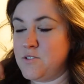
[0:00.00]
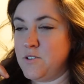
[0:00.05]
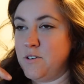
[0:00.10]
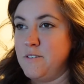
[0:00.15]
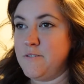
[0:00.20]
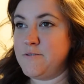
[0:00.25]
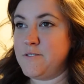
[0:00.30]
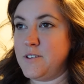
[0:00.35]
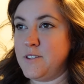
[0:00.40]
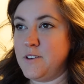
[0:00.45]

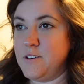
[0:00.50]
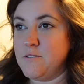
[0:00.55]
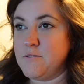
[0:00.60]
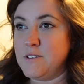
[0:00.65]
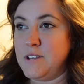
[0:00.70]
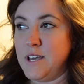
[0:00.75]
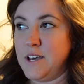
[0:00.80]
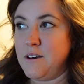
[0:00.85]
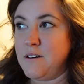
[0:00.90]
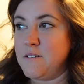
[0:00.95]
drove to the
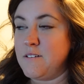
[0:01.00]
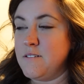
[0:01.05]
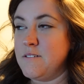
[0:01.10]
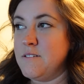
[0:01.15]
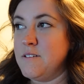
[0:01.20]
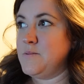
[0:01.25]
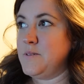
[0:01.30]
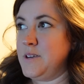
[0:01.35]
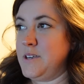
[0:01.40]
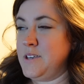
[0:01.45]

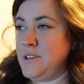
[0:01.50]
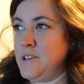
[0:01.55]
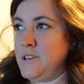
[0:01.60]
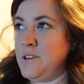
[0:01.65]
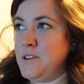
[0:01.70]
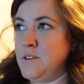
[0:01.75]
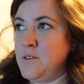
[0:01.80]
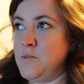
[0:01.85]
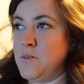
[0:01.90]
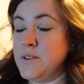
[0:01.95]
hotel,
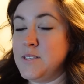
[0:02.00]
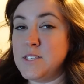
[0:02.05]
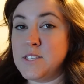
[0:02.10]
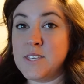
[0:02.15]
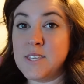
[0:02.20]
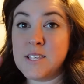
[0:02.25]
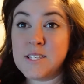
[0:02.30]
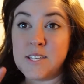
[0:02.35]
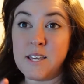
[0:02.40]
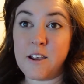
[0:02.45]
we went
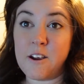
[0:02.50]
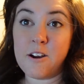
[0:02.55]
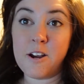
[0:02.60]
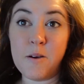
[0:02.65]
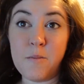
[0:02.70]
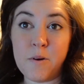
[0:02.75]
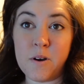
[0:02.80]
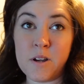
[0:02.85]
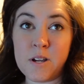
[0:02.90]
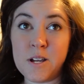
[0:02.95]
to the
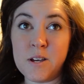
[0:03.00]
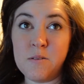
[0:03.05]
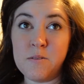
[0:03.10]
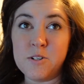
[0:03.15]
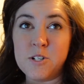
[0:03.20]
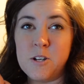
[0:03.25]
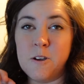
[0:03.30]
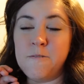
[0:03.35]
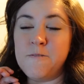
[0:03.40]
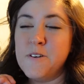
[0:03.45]
Saturday market,
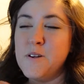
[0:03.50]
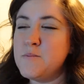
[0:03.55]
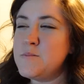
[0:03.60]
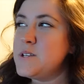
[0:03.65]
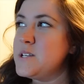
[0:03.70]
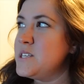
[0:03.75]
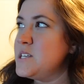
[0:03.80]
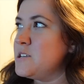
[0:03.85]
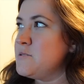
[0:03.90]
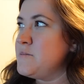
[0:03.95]
which I filmed
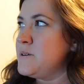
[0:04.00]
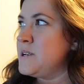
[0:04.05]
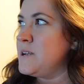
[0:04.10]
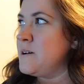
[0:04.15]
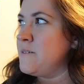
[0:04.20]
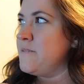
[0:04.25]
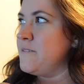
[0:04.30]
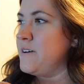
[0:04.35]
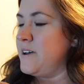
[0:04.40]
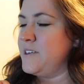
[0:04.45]
a little bit
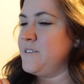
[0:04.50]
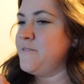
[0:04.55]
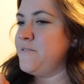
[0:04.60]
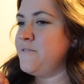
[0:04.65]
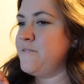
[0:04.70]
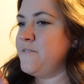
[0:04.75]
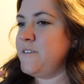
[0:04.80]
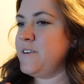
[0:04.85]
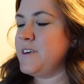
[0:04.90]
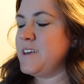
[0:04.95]
of. I
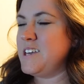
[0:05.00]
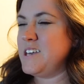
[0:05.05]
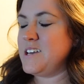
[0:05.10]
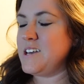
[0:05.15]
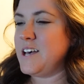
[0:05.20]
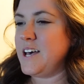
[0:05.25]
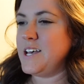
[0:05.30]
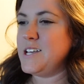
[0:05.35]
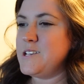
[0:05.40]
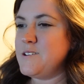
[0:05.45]
feel like
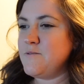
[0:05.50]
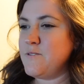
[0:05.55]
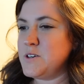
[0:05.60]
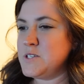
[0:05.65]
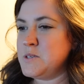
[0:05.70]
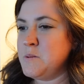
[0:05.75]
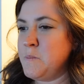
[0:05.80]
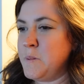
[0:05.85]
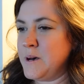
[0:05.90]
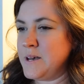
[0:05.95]
it kind of
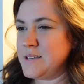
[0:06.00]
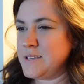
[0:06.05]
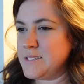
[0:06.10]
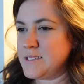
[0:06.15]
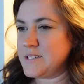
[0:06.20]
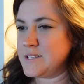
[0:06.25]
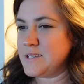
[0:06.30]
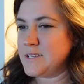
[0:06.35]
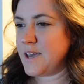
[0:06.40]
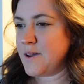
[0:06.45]
was a
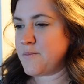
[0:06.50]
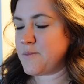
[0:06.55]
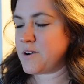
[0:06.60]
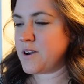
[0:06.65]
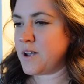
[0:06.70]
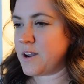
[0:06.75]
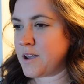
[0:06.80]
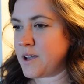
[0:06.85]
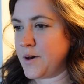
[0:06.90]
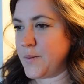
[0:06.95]
bust. Cameron
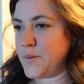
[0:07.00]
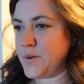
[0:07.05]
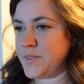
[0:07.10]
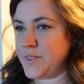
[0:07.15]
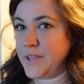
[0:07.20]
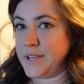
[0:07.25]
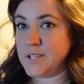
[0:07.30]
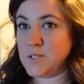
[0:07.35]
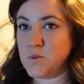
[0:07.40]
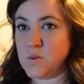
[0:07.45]
got a couple
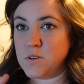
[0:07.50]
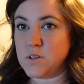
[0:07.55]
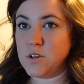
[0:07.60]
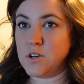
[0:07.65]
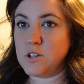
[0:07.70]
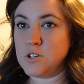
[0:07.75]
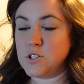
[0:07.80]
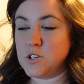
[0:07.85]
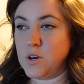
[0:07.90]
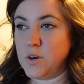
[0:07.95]
things, which
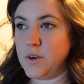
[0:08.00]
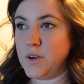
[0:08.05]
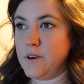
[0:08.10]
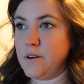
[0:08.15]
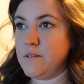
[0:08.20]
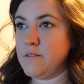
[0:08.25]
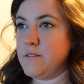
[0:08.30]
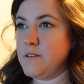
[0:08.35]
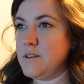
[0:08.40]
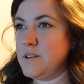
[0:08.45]
I'll show
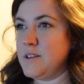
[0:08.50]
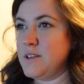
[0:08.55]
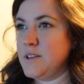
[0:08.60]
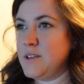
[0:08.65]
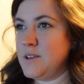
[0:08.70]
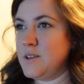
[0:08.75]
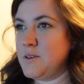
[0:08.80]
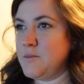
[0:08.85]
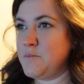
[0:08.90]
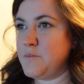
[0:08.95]
you,
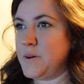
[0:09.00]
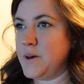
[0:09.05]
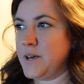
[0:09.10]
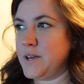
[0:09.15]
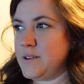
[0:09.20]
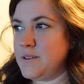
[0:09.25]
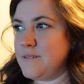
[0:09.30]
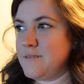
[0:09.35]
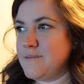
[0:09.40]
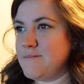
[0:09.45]

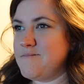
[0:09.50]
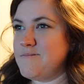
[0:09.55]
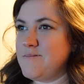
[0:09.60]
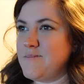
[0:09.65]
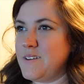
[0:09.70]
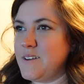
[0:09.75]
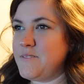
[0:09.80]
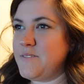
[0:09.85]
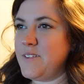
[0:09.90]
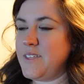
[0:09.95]
but
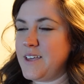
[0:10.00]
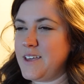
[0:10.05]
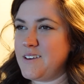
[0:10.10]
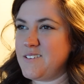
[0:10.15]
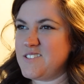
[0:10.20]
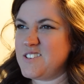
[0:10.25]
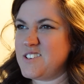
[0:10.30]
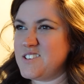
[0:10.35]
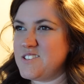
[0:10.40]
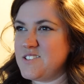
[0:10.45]
I feel like it
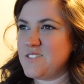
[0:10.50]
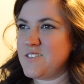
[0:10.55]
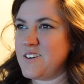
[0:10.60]
was just